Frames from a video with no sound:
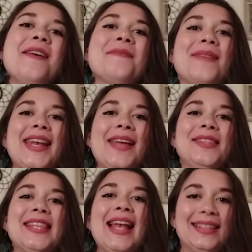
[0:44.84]
My
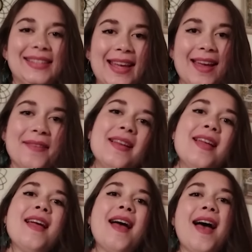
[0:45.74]
name is Alexia.
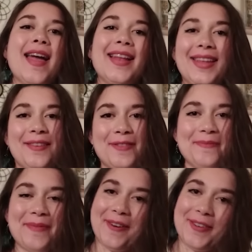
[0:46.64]
I live
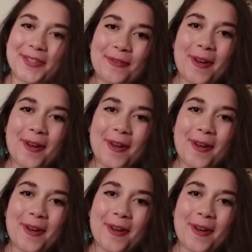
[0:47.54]
in Paris,